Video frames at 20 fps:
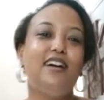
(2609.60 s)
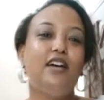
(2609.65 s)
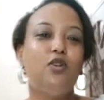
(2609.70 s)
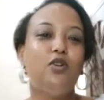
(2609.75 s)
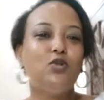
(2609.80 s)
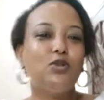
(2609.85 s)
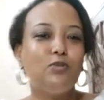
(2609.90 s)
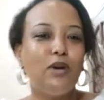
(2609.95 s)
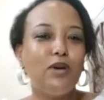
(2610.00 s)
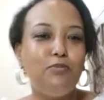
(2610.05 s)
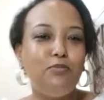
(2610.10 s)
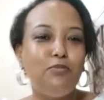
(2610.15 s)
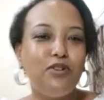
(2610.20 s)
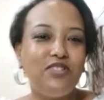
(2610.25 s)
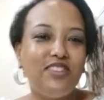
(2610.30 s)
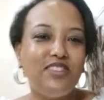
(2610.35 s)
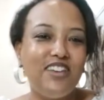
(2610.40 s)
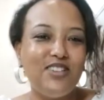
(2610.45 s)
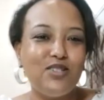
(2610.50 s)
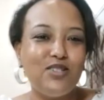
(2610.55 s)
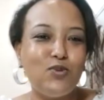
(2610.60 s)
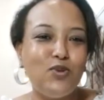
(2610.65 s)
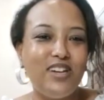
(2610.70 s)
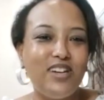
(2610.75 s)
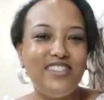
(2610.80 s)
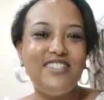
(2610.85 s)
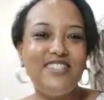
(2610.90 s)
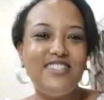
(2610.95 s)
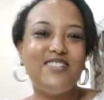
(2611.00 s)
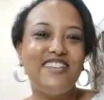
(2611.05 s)
it was my birthday as
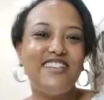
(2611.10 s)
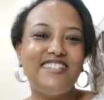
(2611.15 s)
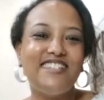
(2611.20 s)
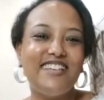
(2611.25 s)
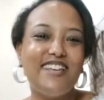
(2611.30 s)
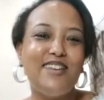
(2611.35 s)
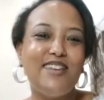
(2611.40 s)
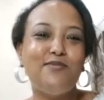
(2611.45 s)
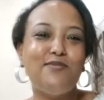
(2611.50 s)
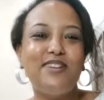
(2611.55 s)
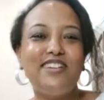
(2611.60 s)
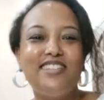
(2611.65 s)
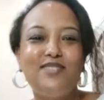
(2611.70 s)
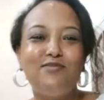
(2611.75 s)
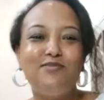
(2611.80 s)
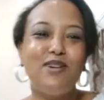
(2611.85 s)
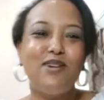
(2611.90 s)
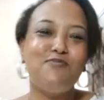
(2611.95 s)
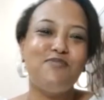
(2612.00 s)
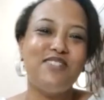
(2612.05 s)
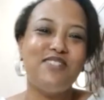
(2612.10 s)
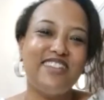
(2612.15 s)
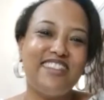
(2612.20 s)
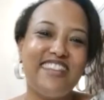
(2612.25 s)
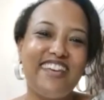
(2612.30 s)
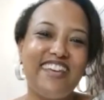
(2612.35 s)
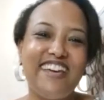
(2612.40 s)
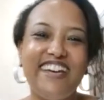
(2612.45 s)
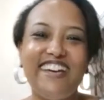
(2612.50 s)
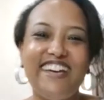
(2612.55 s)
well, so they celebrated my
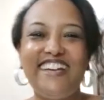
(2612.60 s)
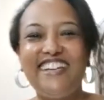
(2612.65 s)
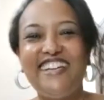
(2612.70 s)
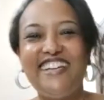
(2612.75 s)
birthday.